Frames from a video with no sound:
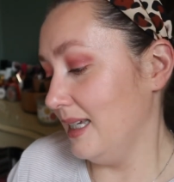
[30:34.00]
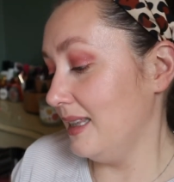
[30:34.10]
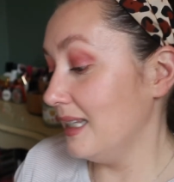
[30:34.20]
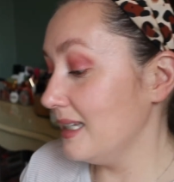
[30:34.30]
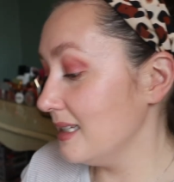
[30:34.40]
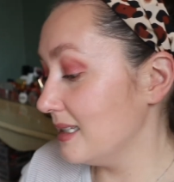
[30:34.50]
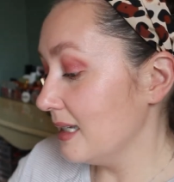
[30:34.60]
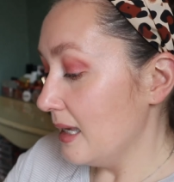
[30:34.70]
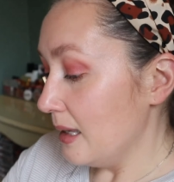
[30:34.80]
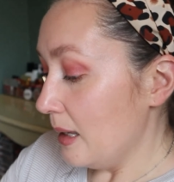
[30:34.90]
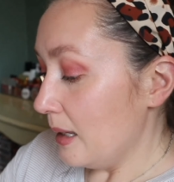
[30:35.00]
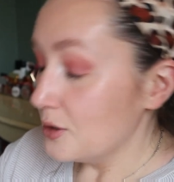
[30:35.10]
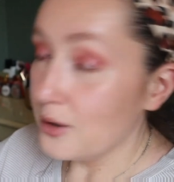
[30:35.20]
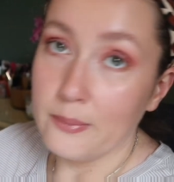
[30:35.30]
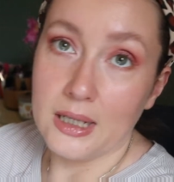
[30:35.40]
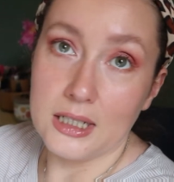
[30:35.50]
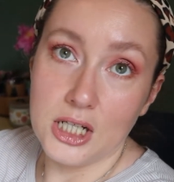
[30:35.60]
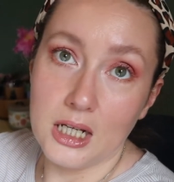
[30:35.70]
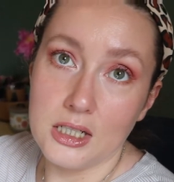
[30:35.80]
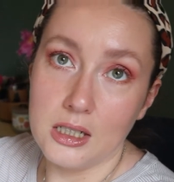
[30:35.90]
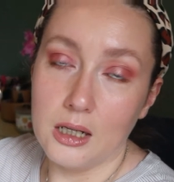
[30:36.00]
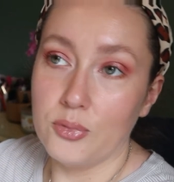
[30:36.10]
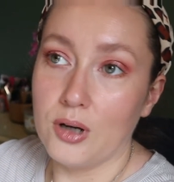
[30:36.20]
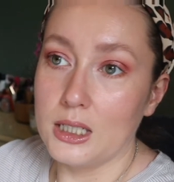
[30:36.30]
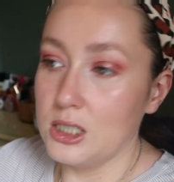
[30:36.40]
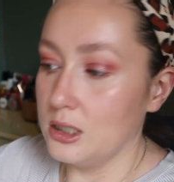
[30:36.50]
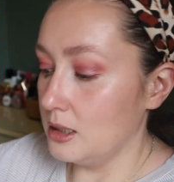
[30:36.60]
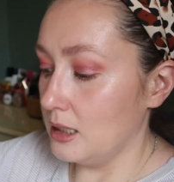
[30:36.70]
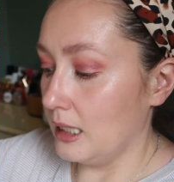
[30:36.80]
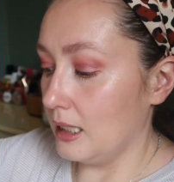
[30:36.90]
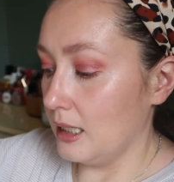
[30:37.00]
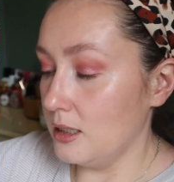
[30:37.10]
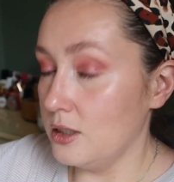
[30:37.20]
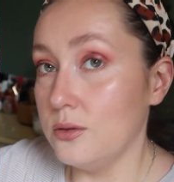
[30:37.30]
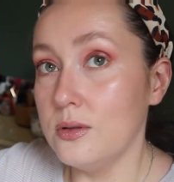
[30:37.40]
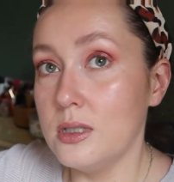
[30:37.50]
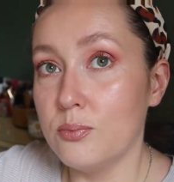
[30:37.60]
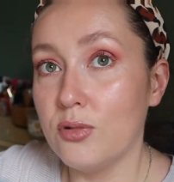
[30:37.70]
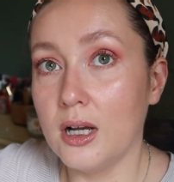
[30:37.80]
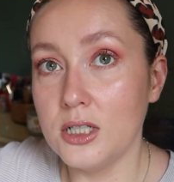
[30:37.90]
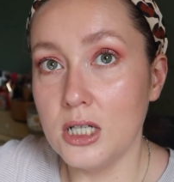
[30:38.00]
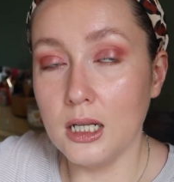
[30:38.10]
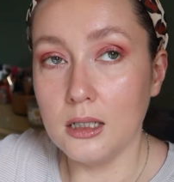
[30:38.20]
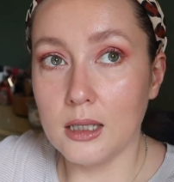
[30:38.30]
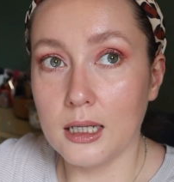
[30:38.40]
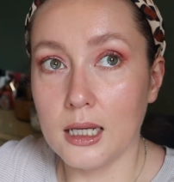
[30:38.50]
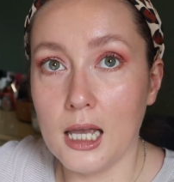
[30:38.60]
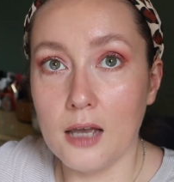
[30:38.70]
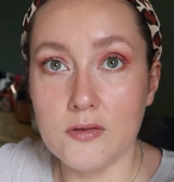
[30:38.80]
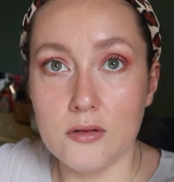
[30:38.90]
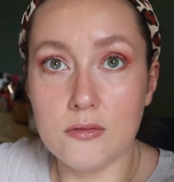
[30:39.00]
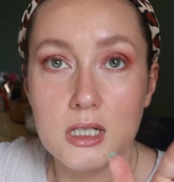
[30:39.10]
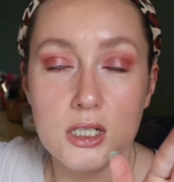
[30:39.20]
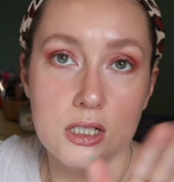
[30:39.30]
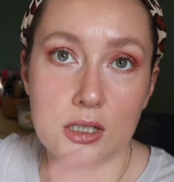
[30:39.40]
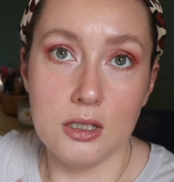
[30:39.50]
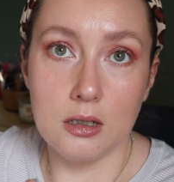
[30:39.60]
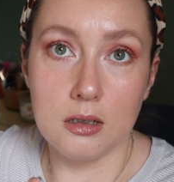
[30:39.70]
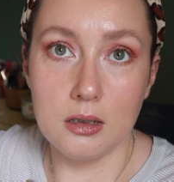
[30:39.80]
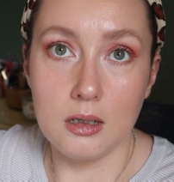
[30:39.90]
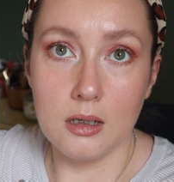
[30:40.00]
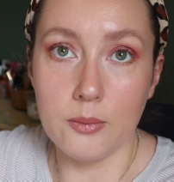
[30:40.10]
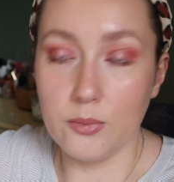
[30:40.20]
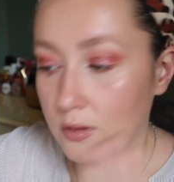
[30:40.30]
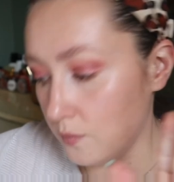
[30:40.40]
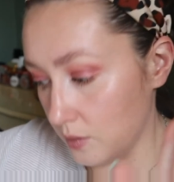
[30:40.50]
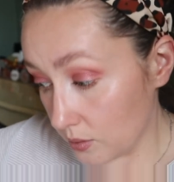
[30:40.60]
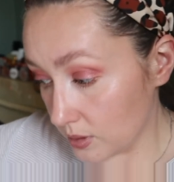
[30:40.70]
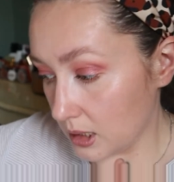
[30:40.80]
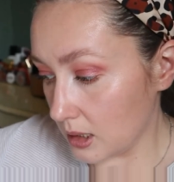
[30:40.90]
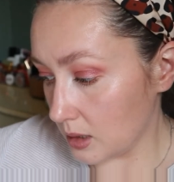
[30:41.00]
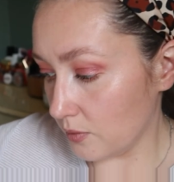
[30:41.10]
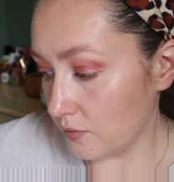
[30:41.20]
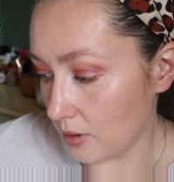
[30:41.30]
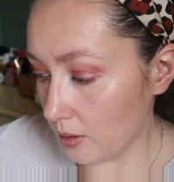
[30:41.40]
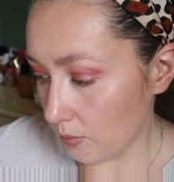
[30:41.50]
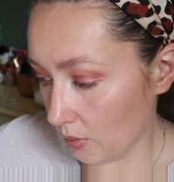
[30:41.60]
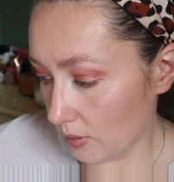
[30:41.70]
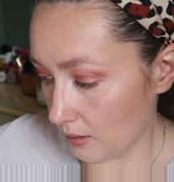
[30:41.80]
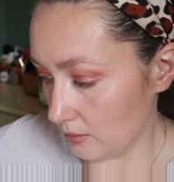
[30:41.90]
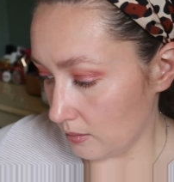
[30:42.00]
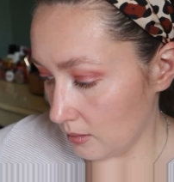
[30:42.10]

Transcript: in this. So I might change that project to like a use project. Like I have to reach a certain number of uses before I roll out,